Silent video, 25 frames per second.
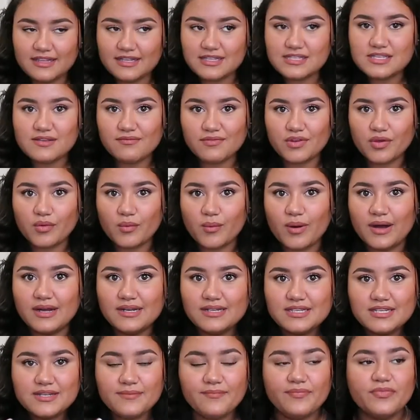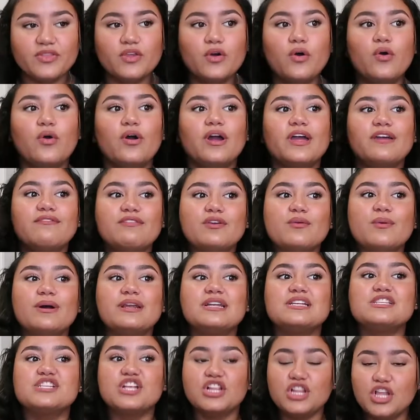this if you want, or if you want
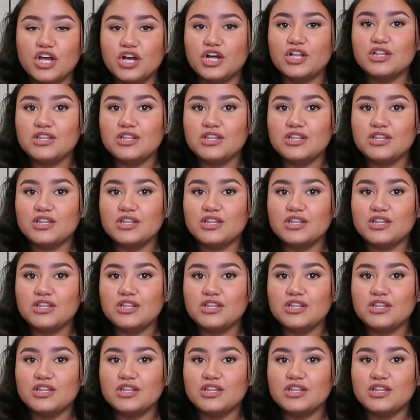it to look